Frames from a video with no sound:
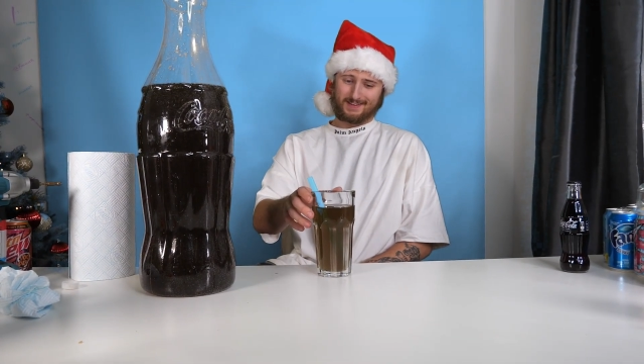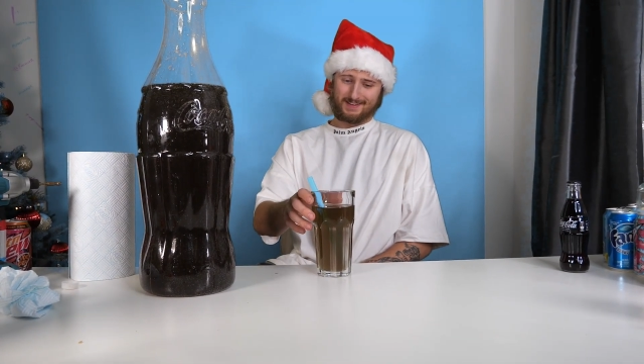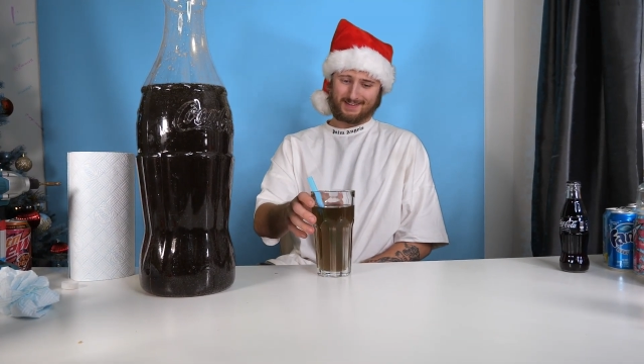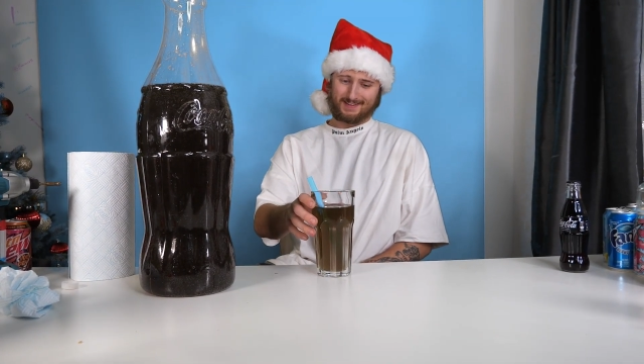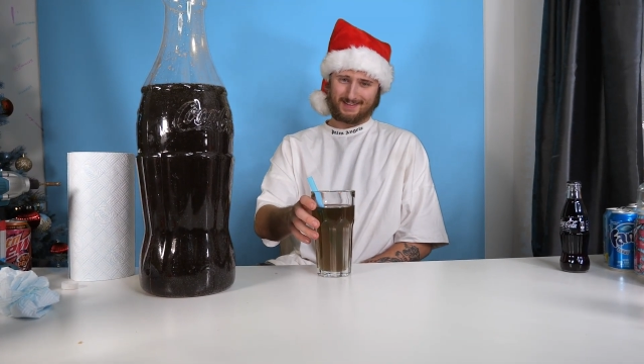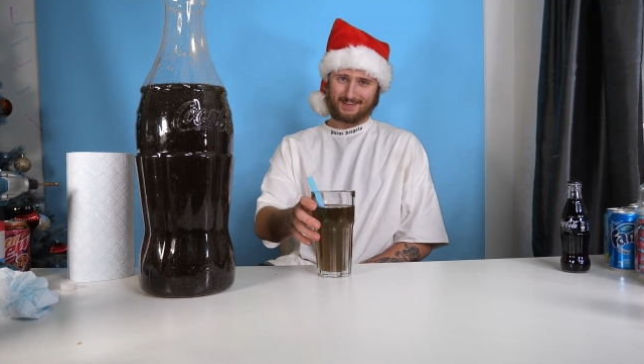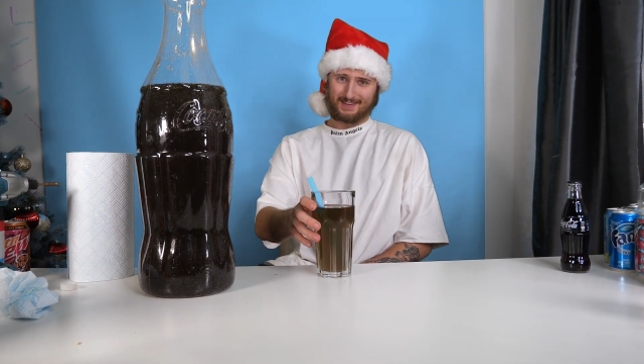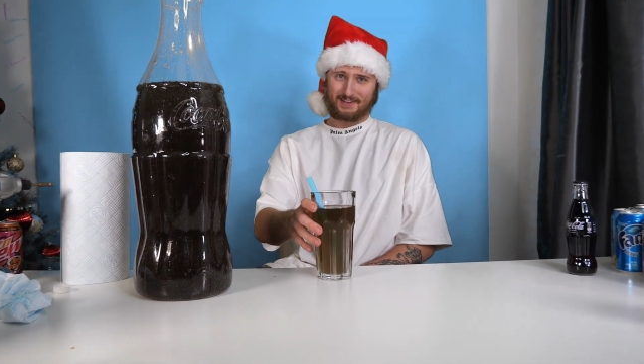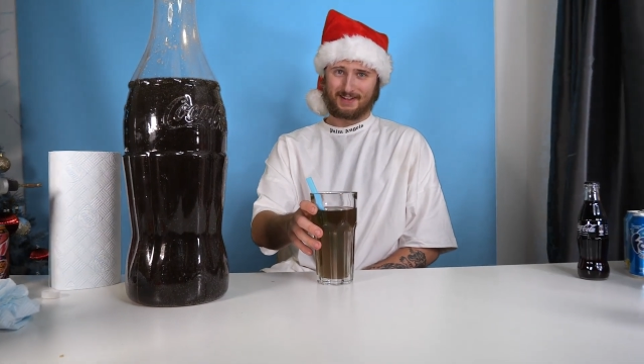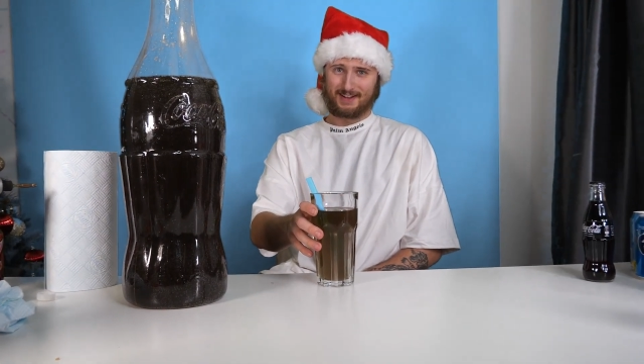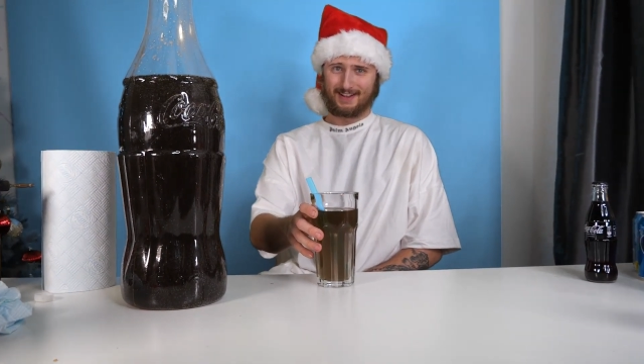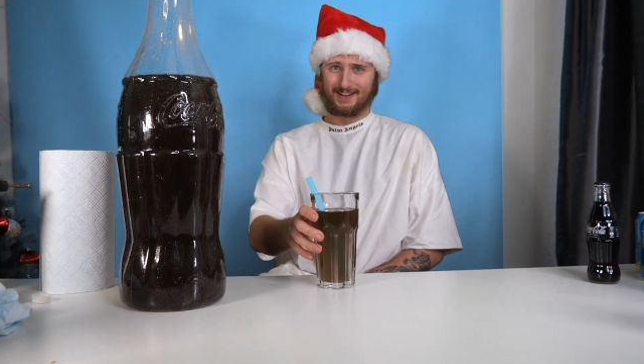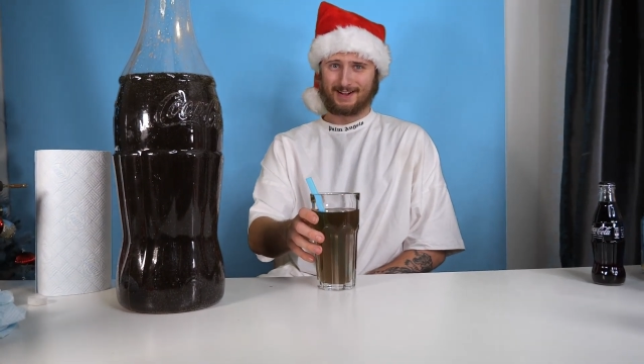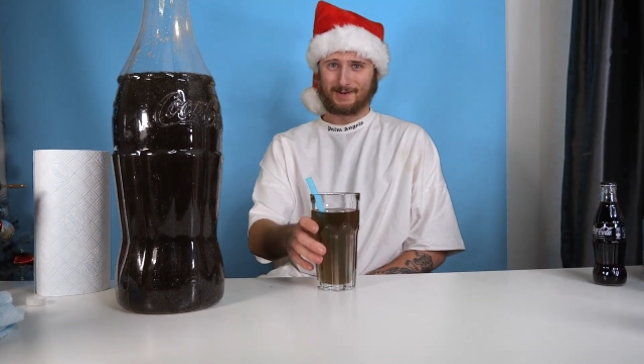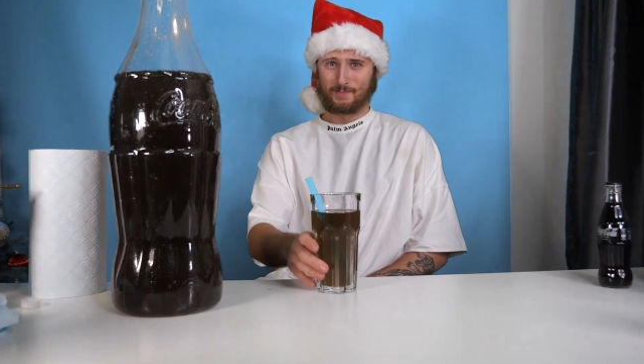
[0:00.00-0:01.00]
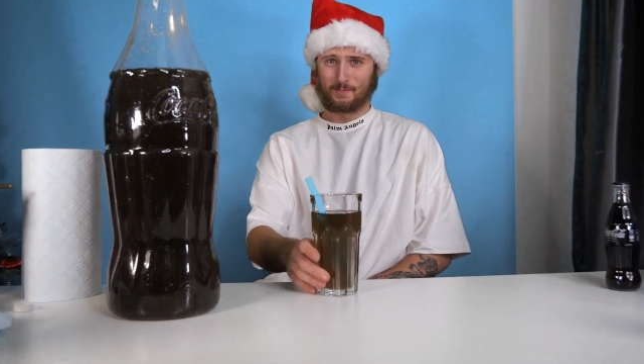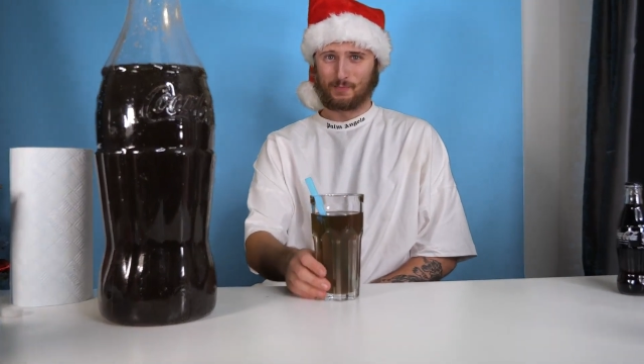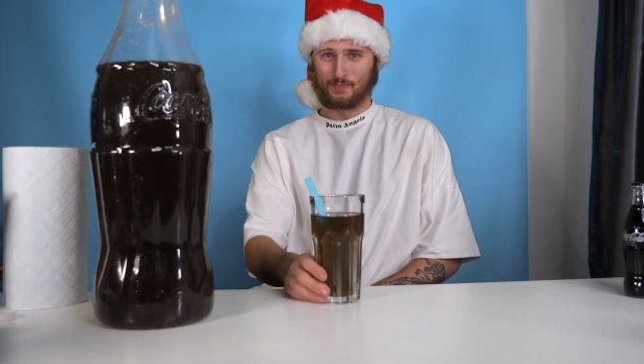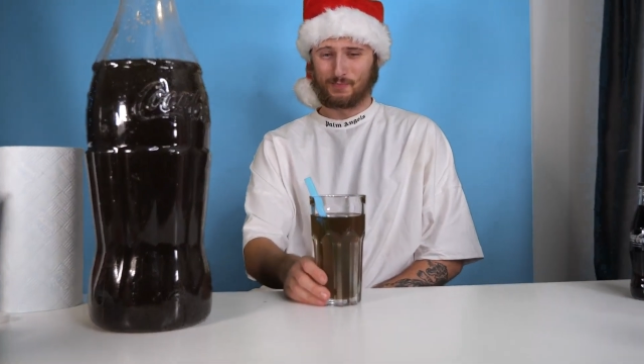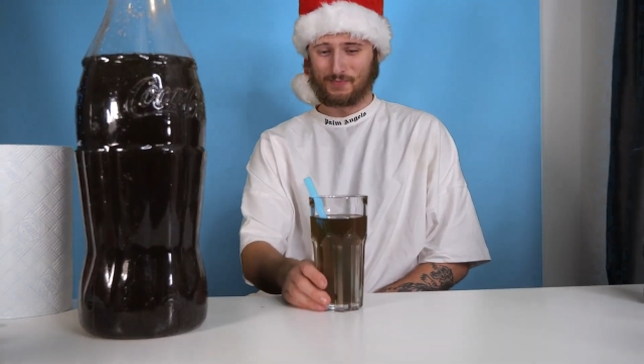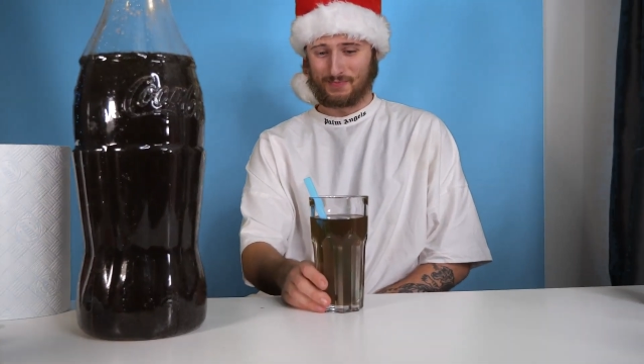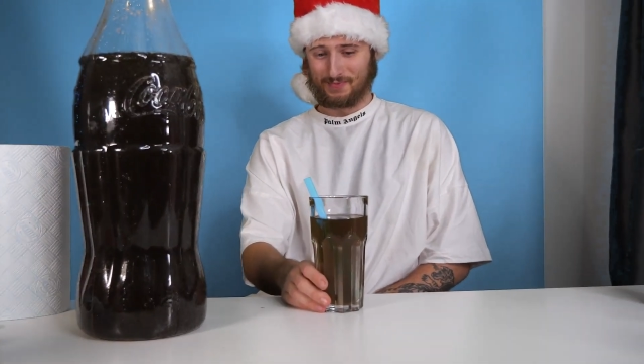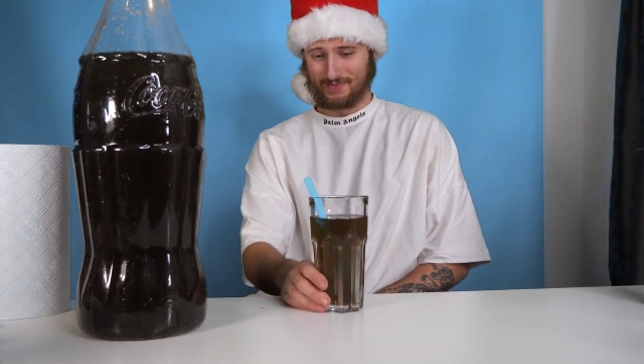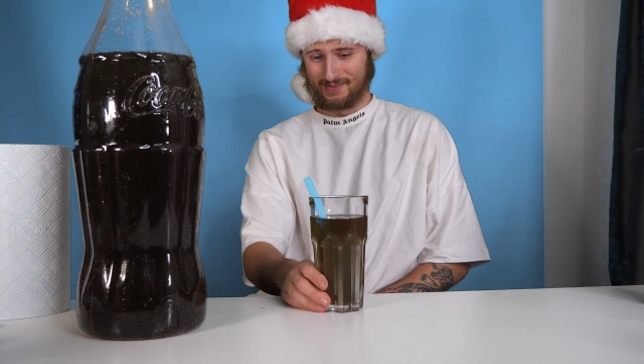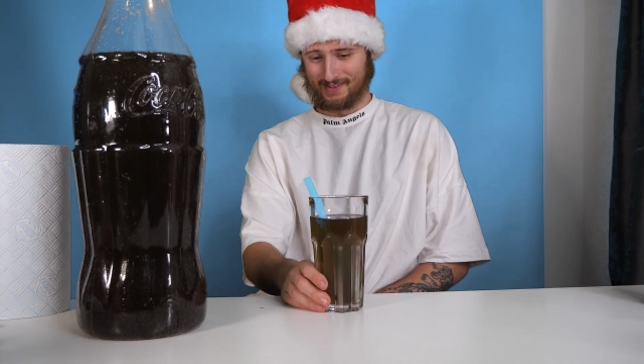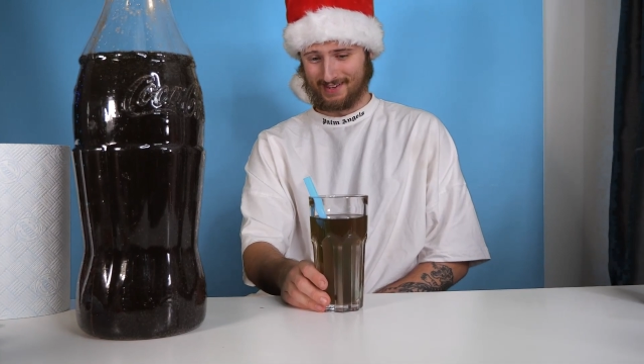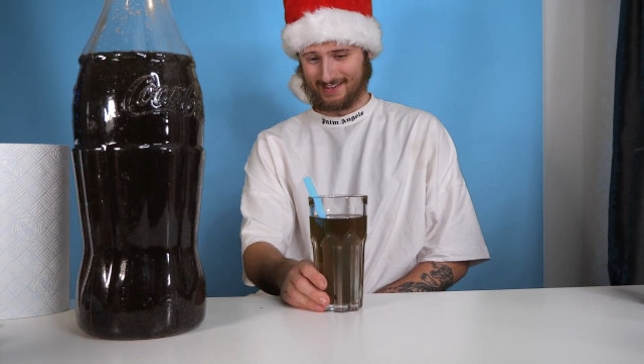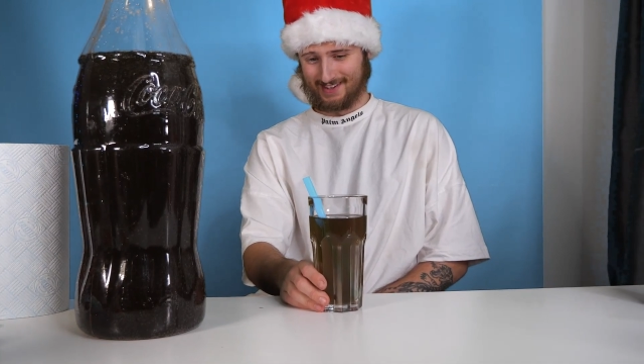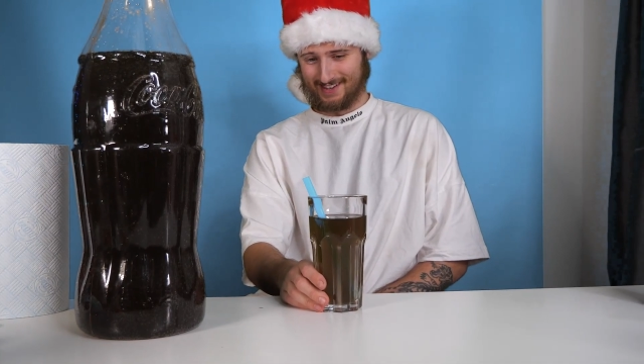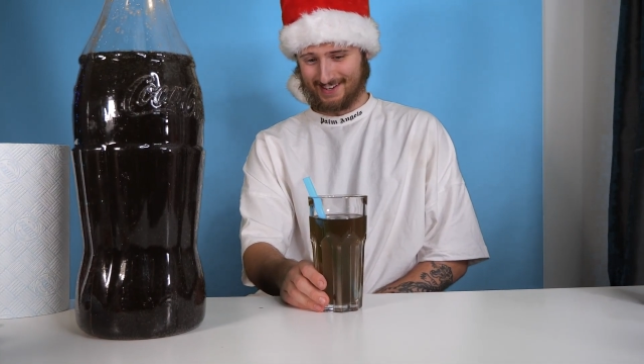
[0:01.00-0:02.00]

I don't know, giant Coca-Cola.